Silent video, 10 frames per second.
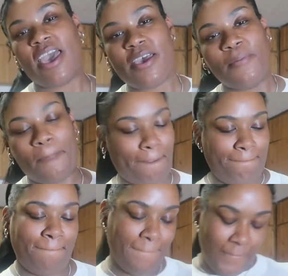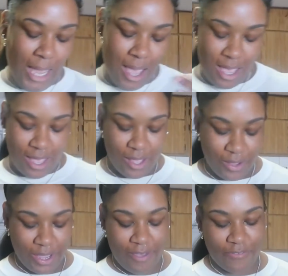that.
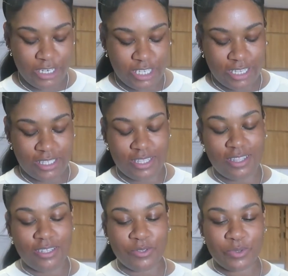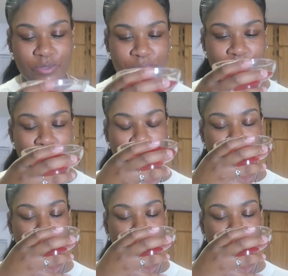Okay, I'm finna taste this one.